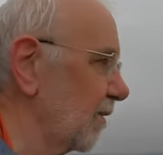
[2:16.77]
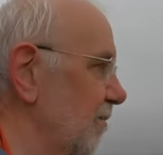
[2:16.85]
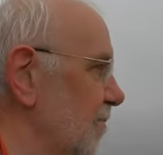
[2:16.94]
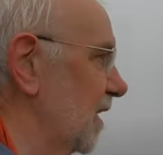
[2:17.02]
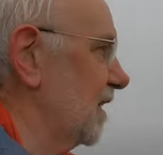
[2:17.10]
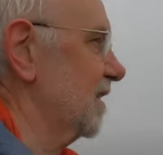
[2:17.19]

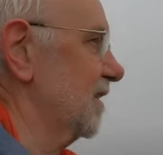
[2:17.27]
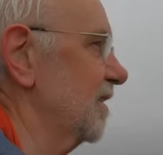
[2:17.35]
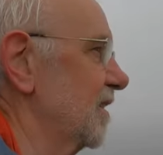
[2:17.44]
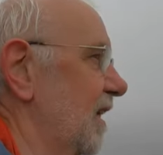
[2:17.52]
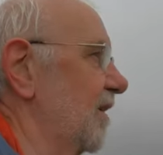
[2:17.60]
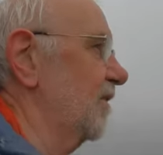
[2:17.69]
going
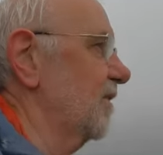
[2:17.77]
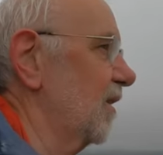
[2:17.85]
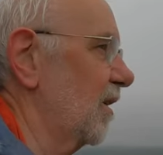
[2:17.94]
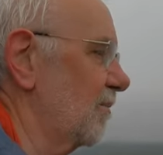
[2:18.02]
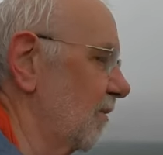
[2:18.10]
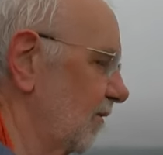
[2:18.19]
past us down
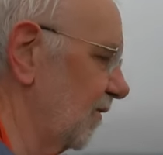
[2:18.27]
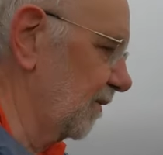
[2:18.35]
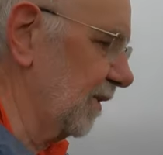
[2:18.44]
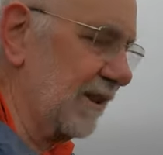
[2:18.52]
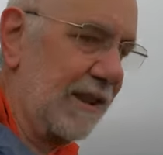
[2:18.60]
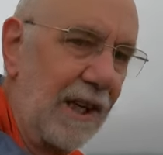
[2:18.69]
on Dartmoor a
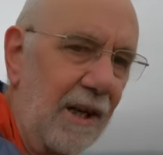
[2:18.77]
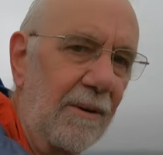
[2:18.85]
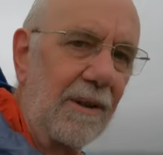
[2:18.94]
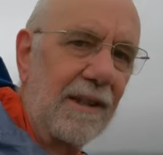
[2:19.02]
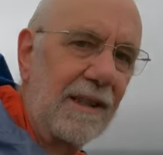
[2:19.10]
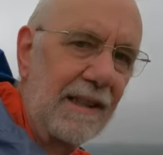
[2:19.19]
few weeks
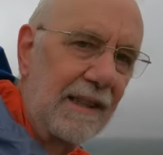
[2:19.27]
ago.